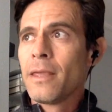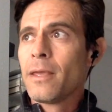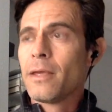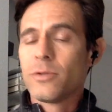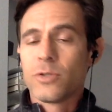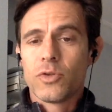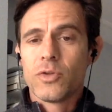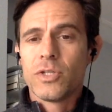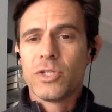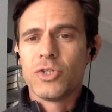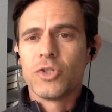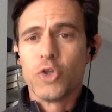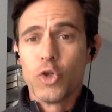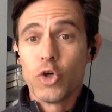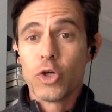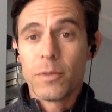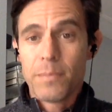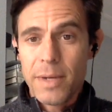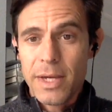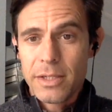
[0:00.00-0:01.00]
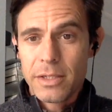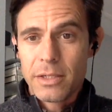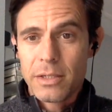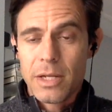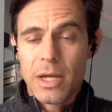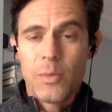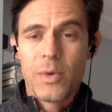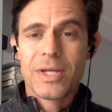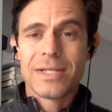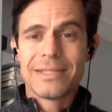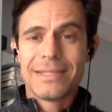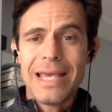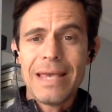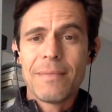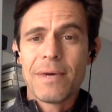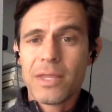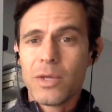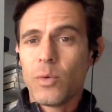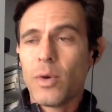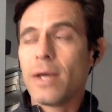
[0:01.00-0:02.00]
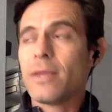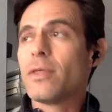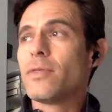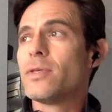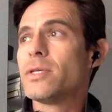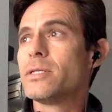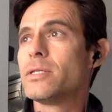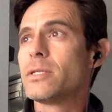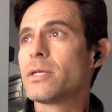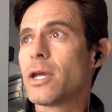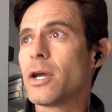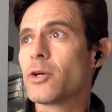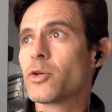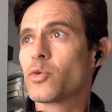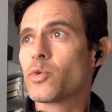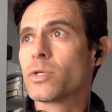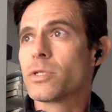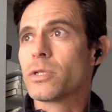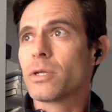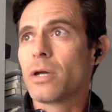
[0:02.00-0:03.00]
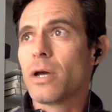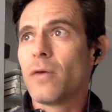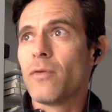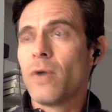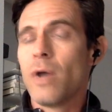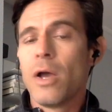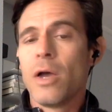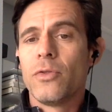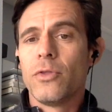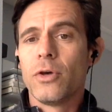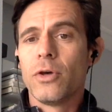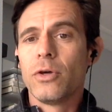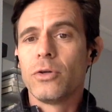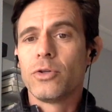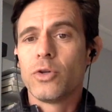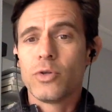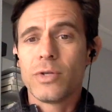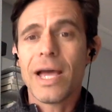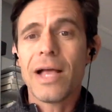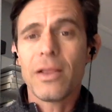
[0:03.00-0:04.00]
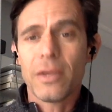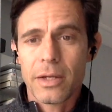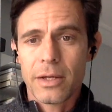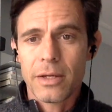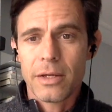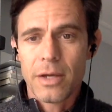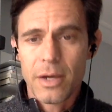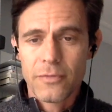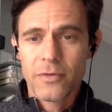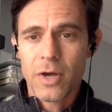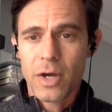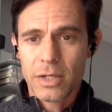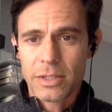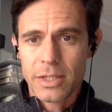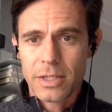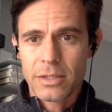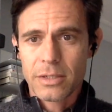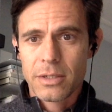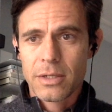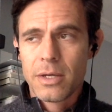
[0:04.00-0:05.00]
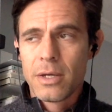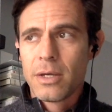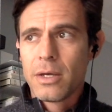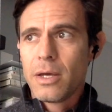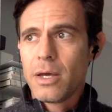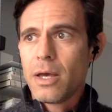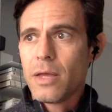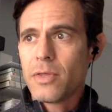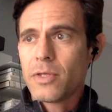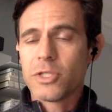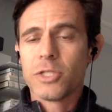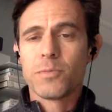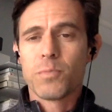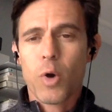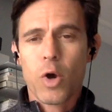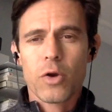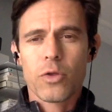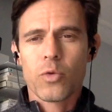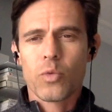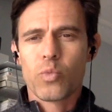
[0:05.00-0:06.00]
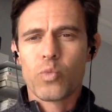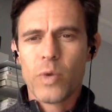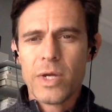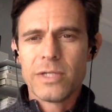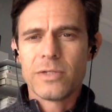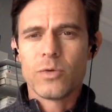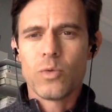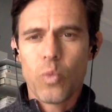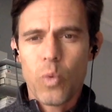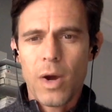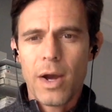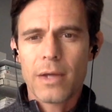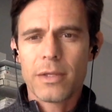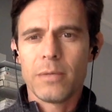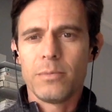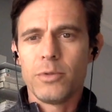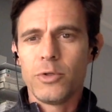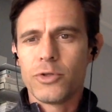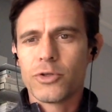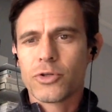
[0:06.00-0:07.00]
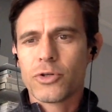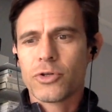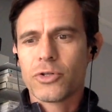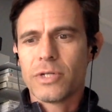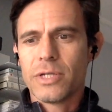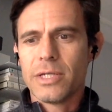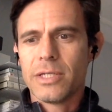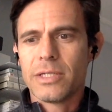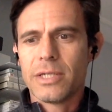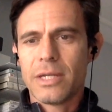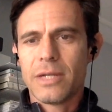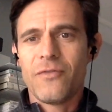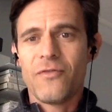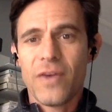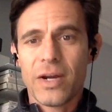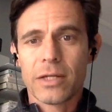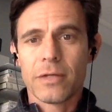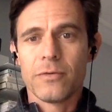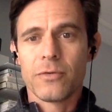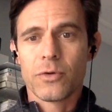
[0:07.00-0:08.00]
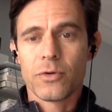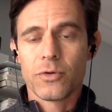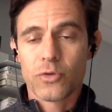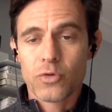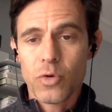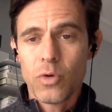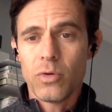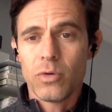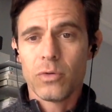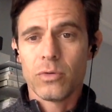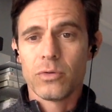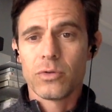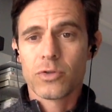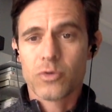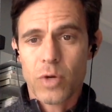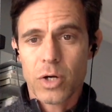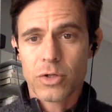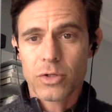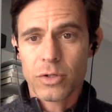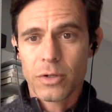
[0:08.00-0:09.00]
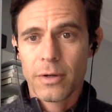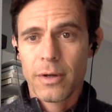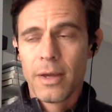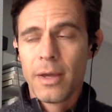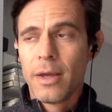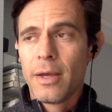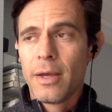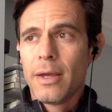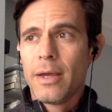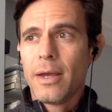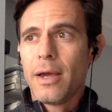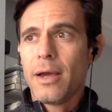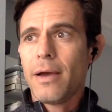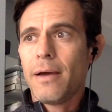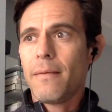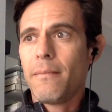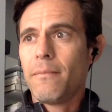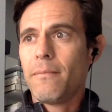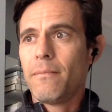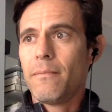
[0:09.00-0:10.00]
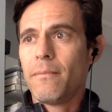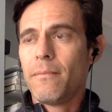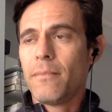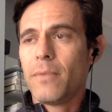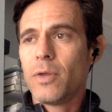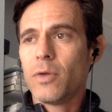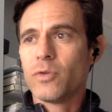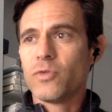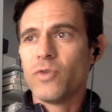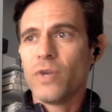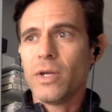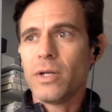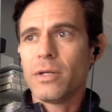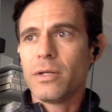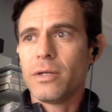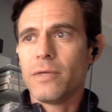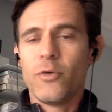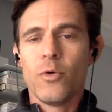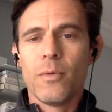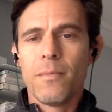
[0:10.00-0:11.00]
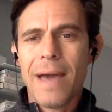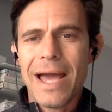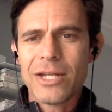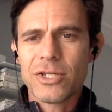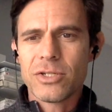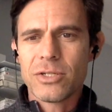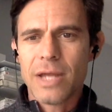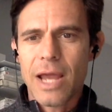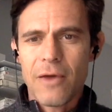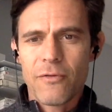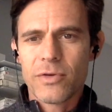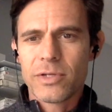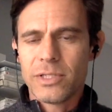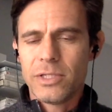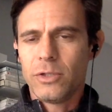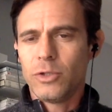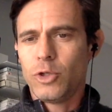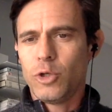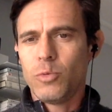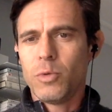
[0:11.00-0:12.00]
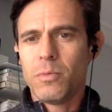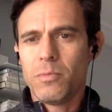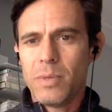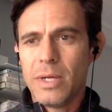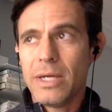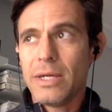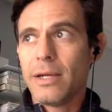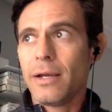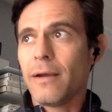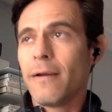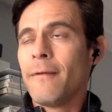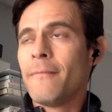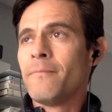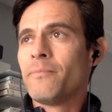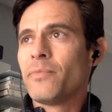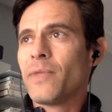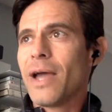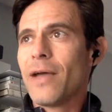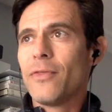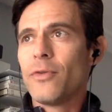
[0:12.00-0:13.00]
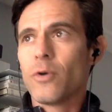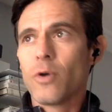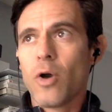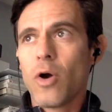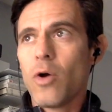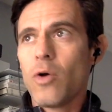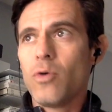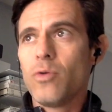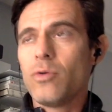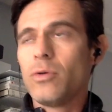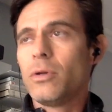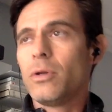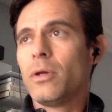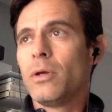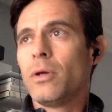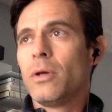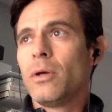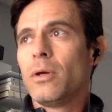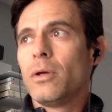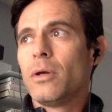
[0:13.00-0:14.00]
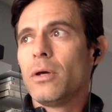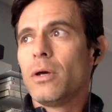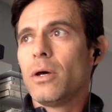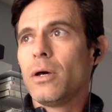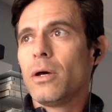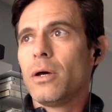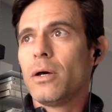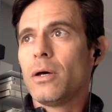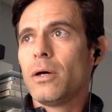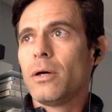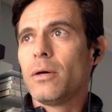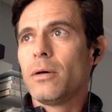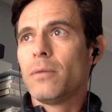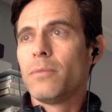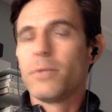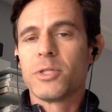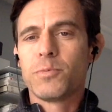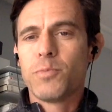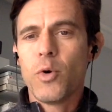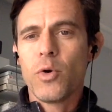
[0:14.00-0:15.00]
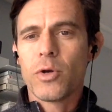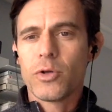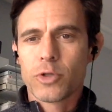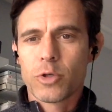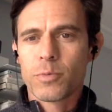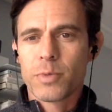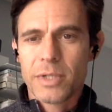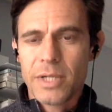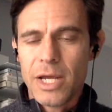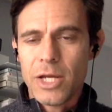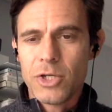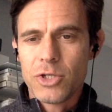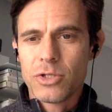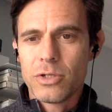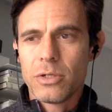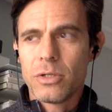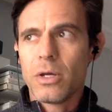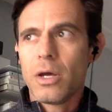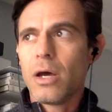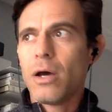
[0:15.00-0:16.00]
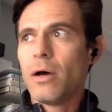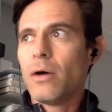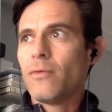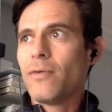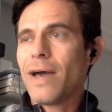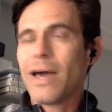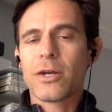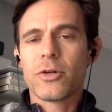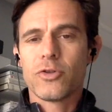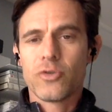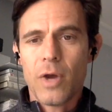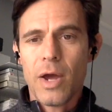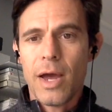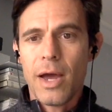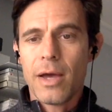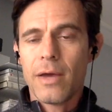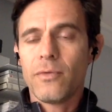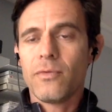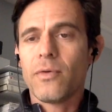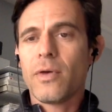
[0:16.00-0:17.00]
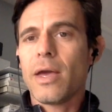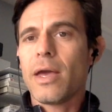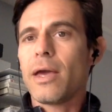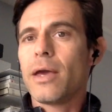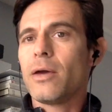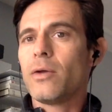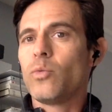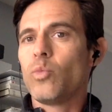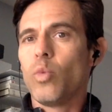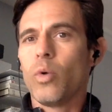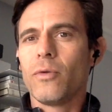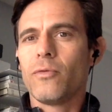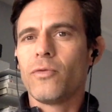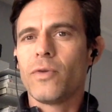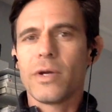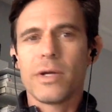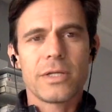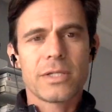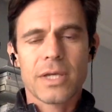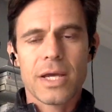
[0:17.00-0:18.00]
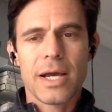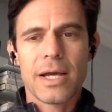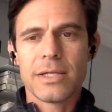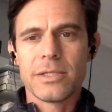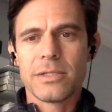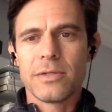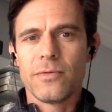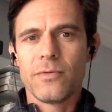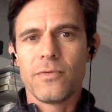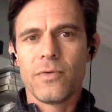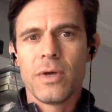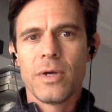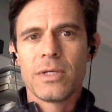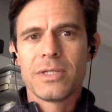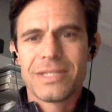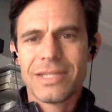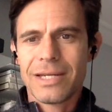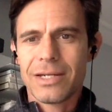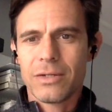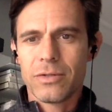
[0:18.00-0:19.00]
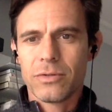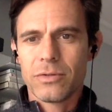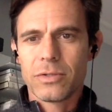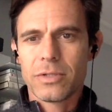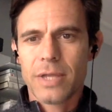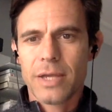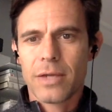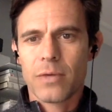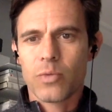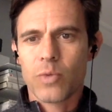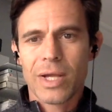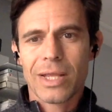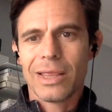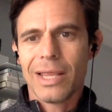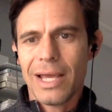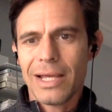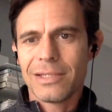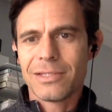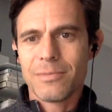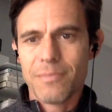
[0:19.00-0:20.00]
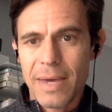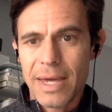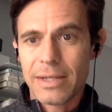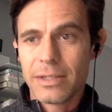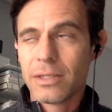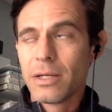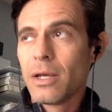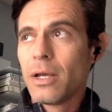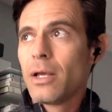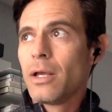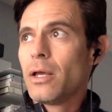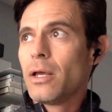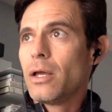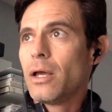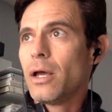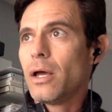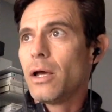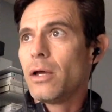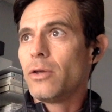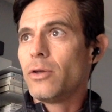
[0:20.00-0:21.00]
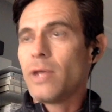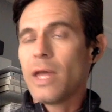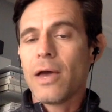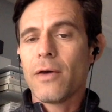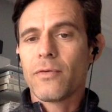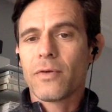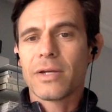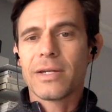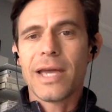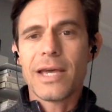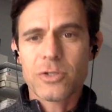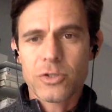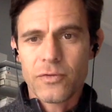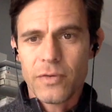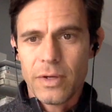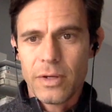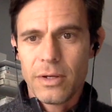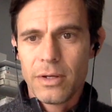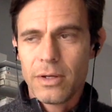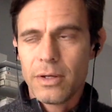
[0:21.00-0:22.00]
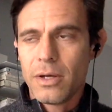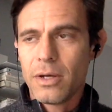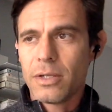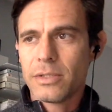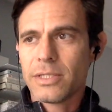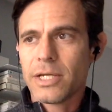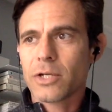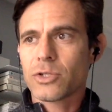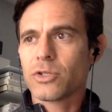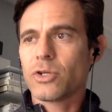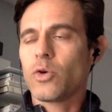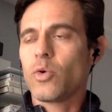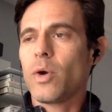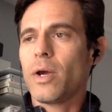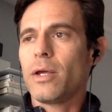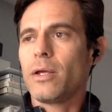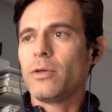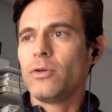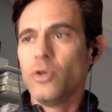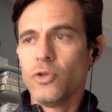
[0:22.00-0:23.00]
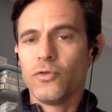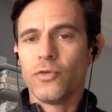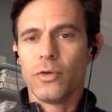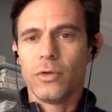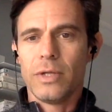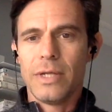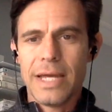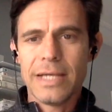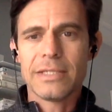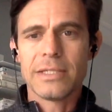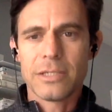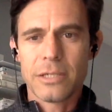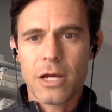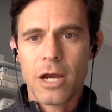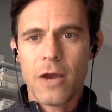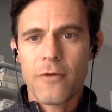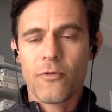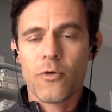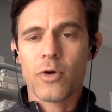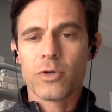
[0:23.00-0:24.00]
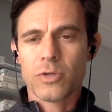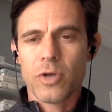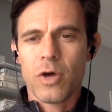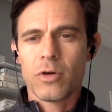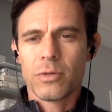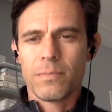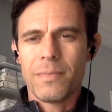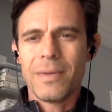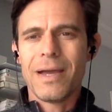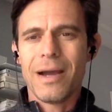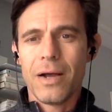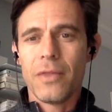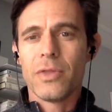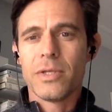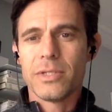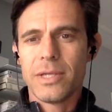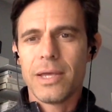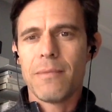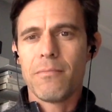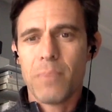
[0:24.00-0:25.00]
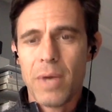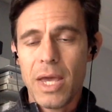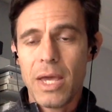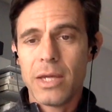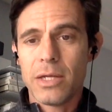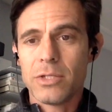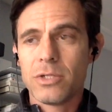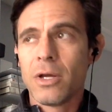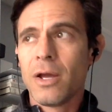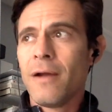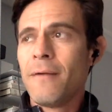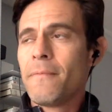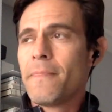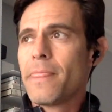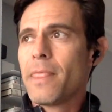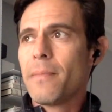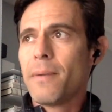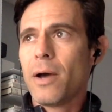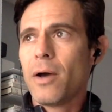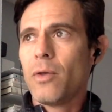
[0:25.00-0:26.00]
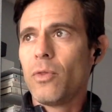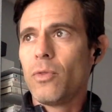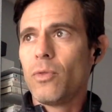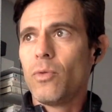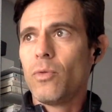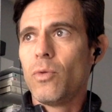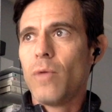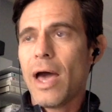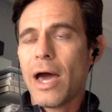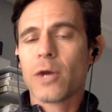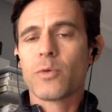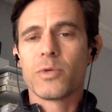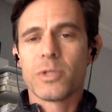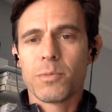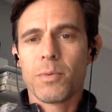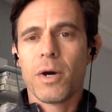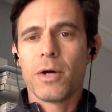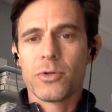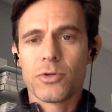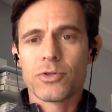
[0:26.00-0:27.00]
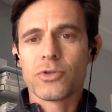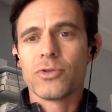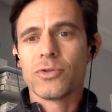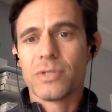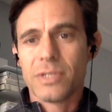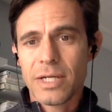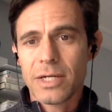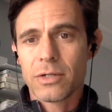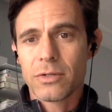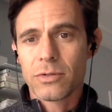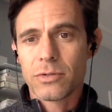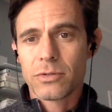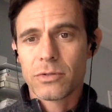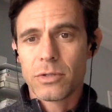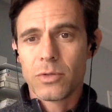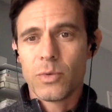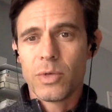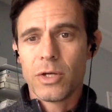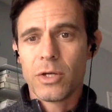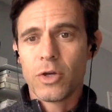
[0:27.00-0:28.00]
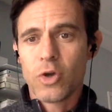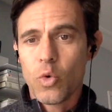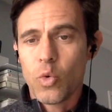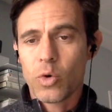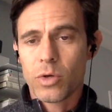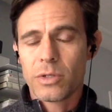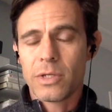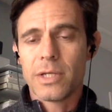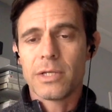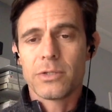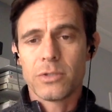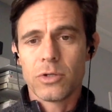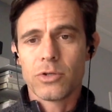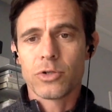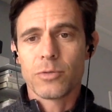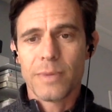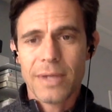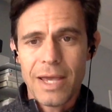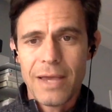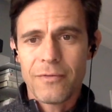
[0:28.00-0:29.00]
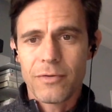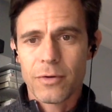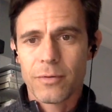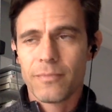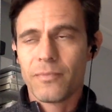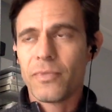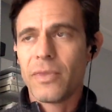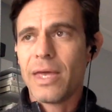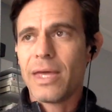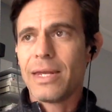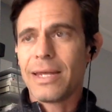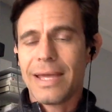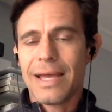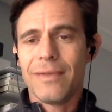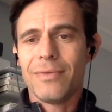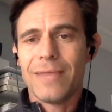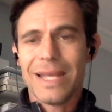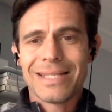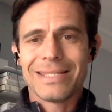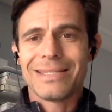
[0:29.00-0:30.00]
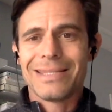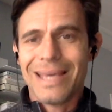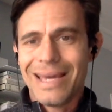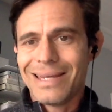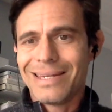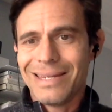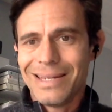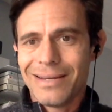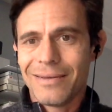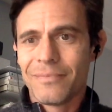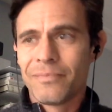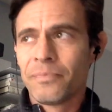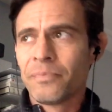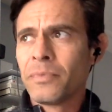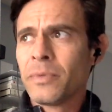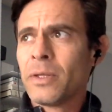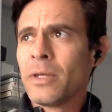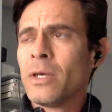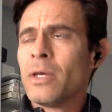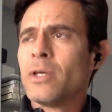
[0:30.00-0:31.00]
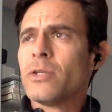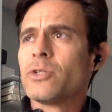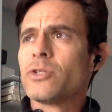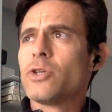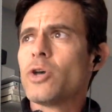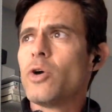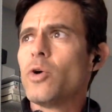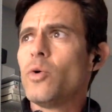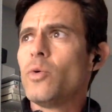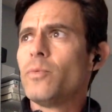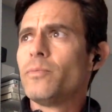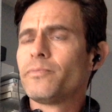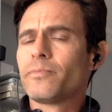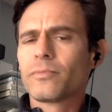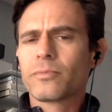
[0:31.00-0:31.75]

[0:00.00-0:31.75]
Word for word: So this is good opinion. And we can say, by the way, that this is characteristic of the totality of content. Uh, this is part of the reason why the blue church is an effective control structure. Um, you know, it's very, if you imagined every single human being had their own uh, bespoke interpretation of how to drive and what various kinds of signals like red lights meant, uh, you'd have catastrophe. Uh, it's actually quite useful and necessary for us all to be on the same page about how to respond to certain signals so that we can coordinate social behavior. And again, that's the idea. So